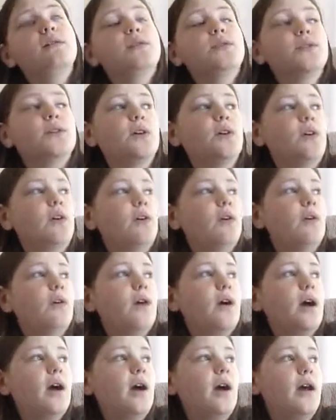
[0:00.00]

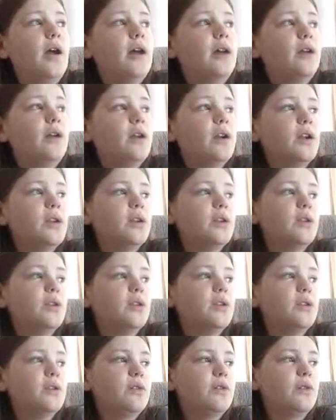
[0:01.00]
So I had already
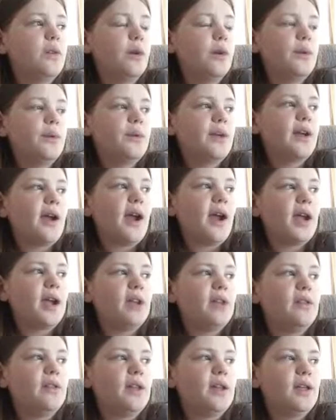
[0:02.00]
known
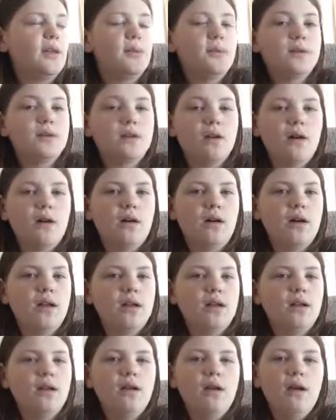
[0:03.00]
kind of that he was
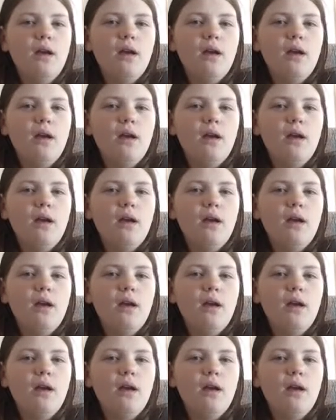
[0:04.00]
gone,